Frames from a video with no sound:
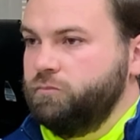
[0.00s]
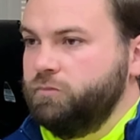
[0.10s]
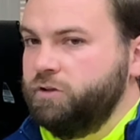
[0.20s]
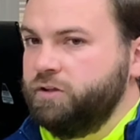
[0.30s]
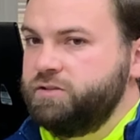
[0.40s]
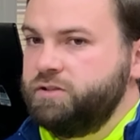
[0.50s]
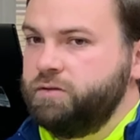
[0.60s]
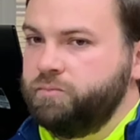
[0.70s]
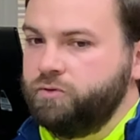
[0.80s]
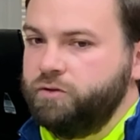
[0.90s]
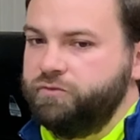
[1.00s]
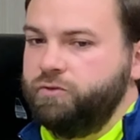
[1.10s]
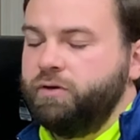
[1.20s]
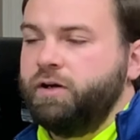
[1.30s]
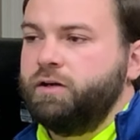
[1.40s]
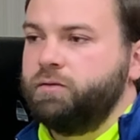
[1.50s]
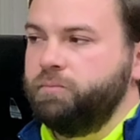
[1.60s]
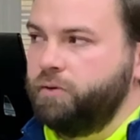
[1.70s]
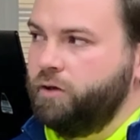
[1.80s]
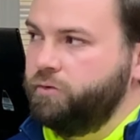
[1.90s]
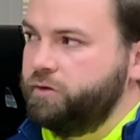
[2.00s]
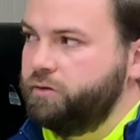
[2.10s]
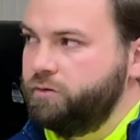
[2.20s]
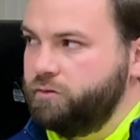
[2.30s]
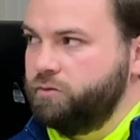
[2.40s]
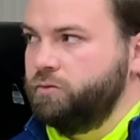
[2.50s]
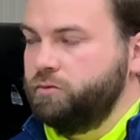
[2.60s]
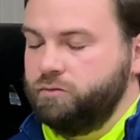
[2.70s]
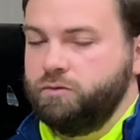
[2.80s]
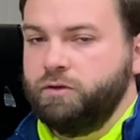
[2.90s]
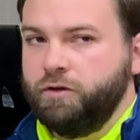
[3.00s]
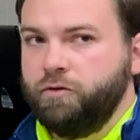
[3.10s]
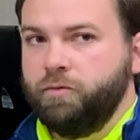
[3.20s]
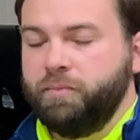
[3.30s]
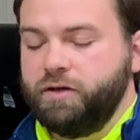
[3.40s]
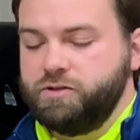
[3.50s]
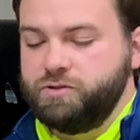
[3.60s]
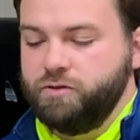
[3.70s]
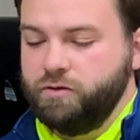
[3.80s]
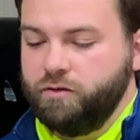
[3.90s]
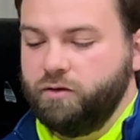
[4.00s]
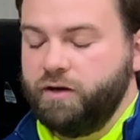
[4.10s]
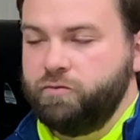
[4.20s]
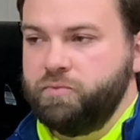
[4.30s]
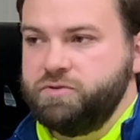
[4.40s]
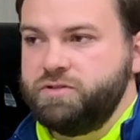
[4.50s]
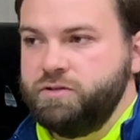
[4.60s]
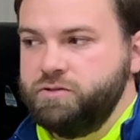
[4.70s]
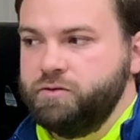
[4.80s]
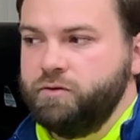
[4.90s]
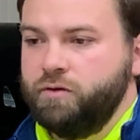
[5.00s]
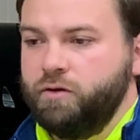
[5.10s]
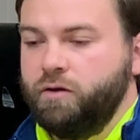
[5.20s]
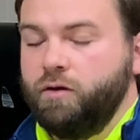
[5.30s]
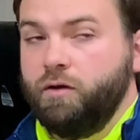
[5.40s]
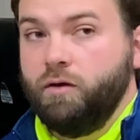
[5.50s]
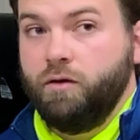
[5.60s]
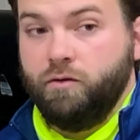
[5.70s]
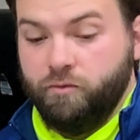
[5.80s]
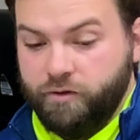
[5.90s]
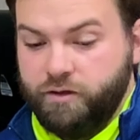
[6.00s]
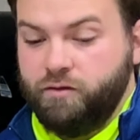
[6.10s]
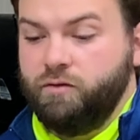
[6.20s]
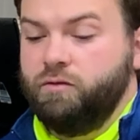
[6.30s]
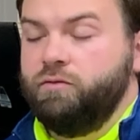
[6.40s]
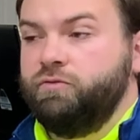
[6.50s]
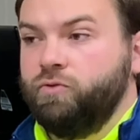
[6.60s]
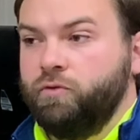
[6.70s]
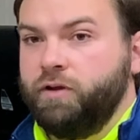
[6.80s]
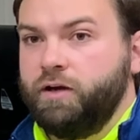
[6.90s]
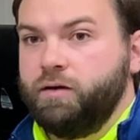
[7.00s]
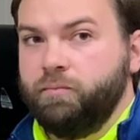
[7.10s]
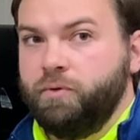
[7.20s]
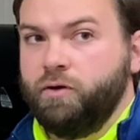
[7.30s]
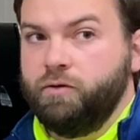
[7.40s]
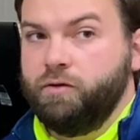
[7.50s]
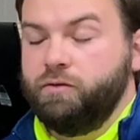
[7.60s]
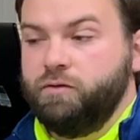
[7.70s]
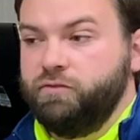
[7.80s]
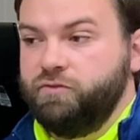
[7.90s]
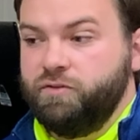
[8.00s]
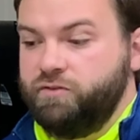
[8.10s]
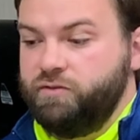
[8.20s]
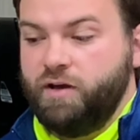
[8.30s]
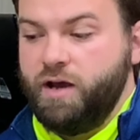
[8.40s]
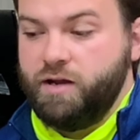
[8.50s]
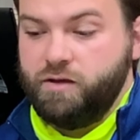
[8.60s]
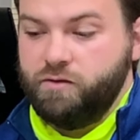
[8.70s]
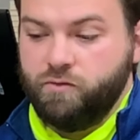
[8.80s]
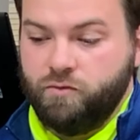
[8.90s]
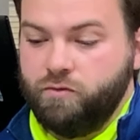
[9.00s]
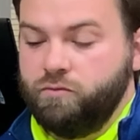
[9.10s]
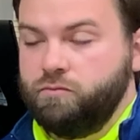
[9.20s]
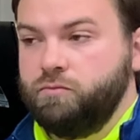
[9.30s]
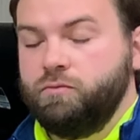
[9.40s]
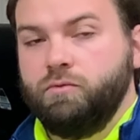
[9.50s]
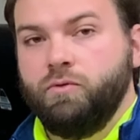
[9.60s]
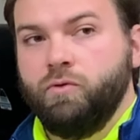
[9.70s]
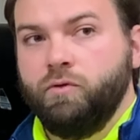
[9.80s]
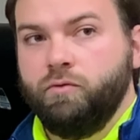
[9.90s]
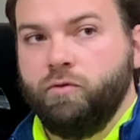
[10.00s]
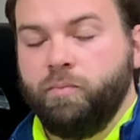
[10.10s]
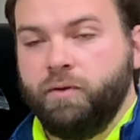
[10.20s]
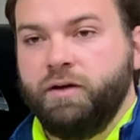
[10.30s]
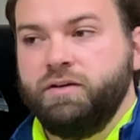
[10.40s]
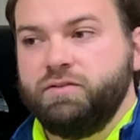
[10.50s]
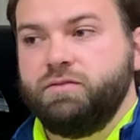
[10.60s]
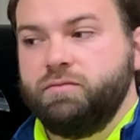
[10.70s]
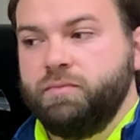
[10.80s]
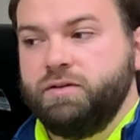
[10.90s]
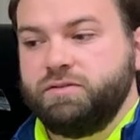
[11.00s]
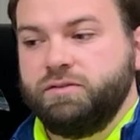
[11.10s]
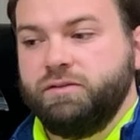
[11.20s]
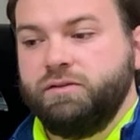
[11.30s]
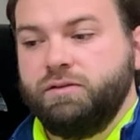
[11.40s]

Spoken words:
Yeah, that's a good point. If you add a component, make sure to have a procedure written for that component if it's added or replaced, basically.